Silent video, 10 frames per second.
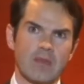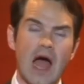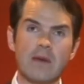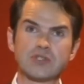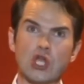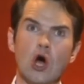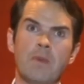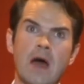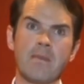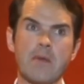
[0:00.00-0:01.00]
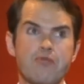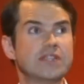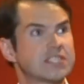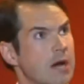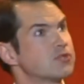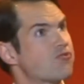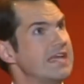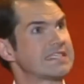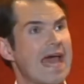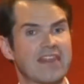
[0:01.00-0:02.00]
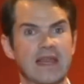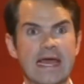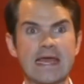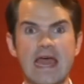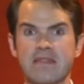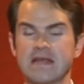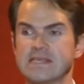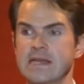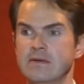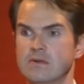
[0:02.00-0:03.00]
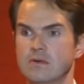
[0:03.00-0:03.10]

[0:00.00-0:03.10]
I was told by my priest, I was raised Catholic. Any Catholics in?